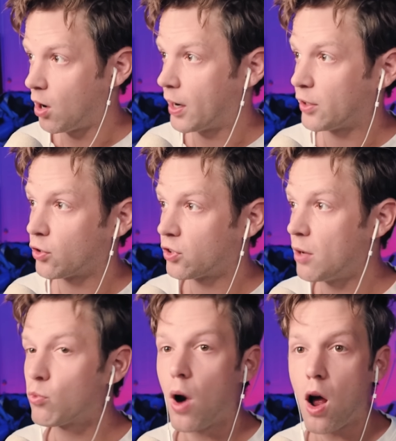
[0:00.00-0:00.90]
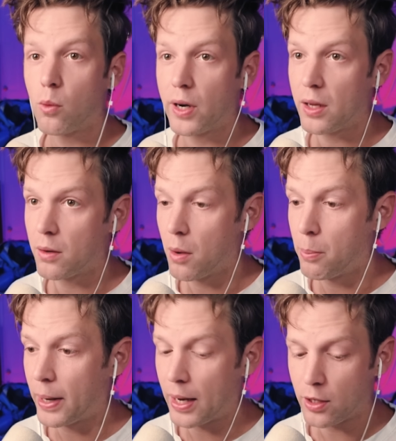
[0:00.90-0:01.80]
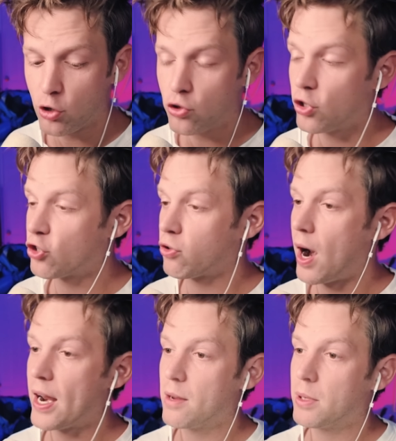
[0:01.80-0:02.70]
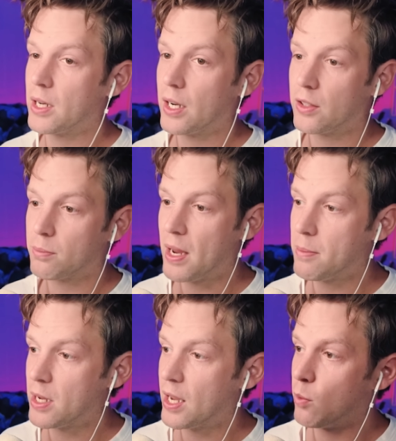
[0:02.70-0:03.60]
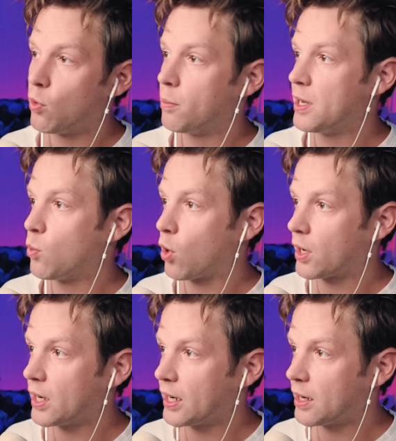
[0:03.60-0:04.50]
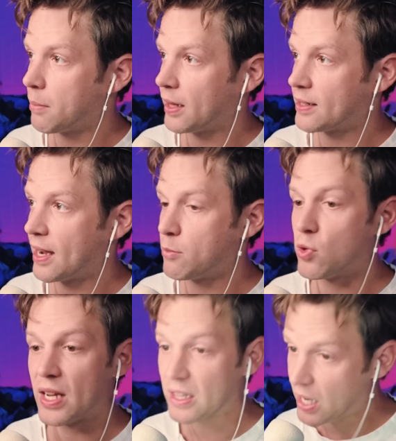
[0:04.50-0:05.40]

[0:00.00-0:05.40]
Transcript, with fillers: Okay, so something wrong with it, but you should try it because maybe it will be working again by the time you get